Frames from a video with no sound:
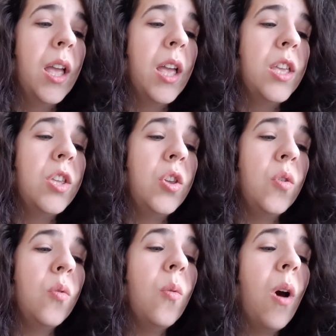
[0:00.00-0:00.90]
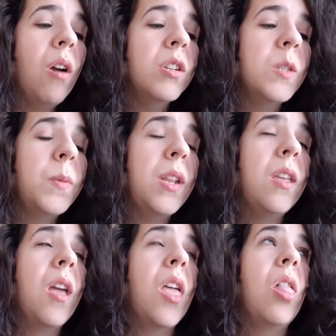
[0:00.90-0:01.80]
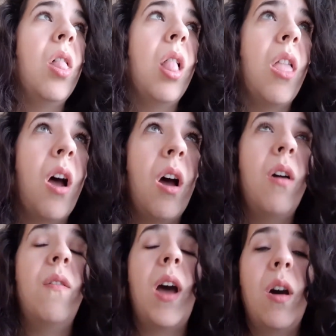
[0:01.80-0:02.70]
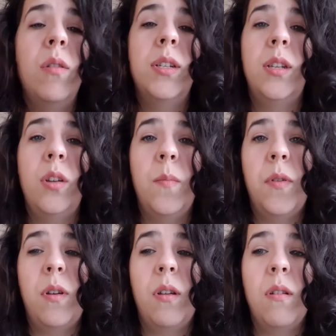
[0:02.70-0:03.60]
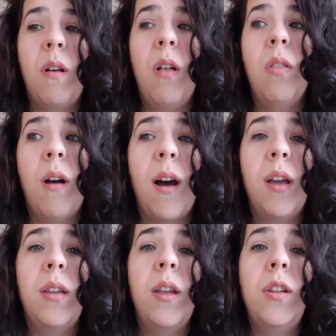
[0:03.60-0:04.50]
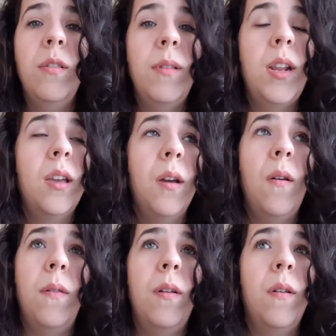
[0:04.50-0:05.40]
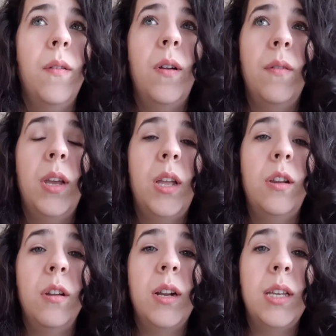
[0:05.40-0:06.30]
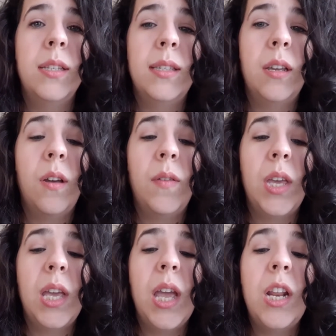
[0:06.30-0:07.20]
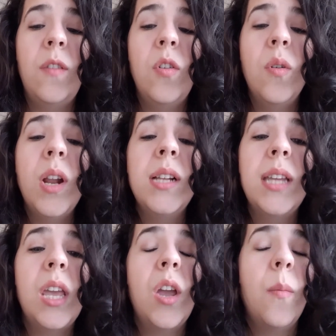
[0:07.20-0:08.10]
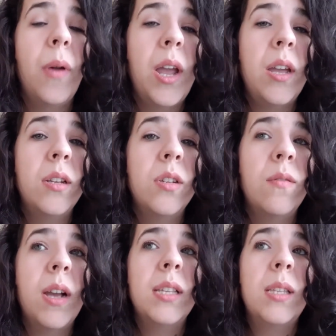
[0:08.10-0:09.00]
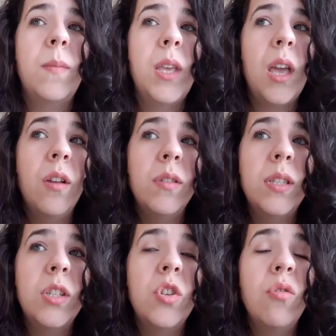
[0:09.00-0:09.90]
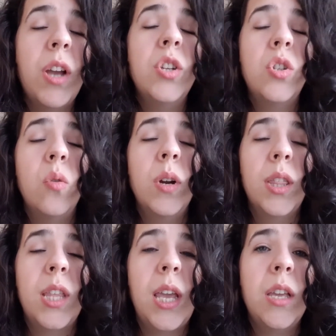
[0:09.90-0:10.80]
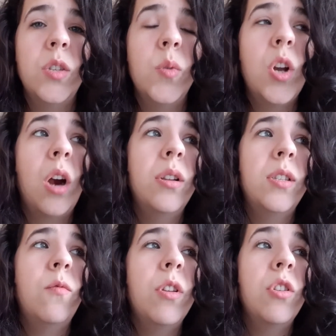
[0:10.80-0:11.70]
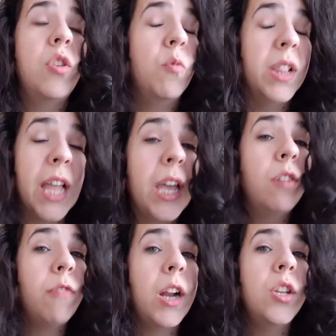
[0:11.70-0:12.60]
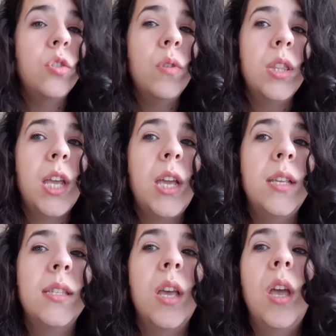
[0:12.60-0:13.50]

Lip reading: you are spending a lot of hours in your book. A lot, and you're reading it over and over and over again. You're going to get sick of it. And if you're not taking a break to write something else, to write short things, regardless of whether you like writing short things